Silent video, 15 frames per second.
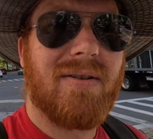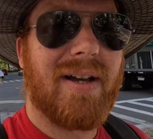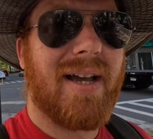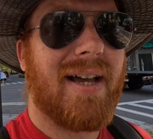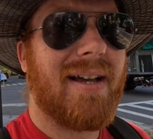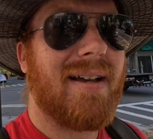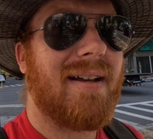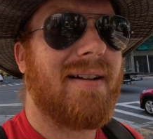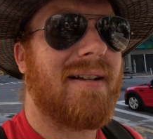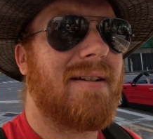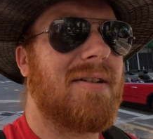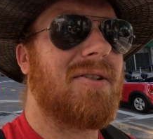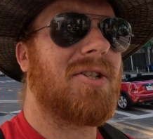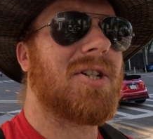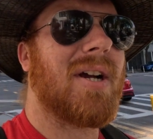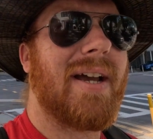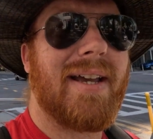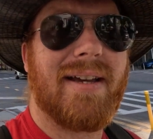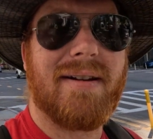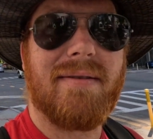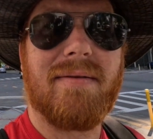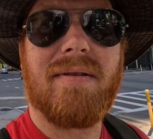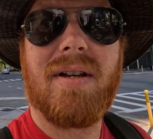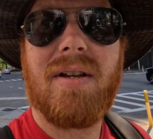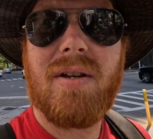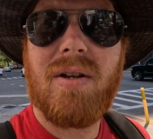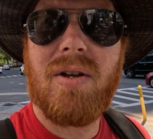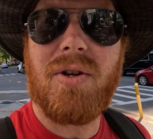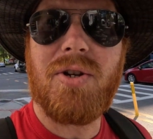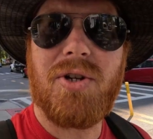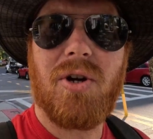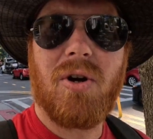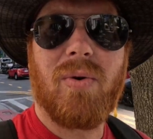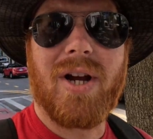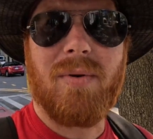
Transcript: ahead and try and do a quick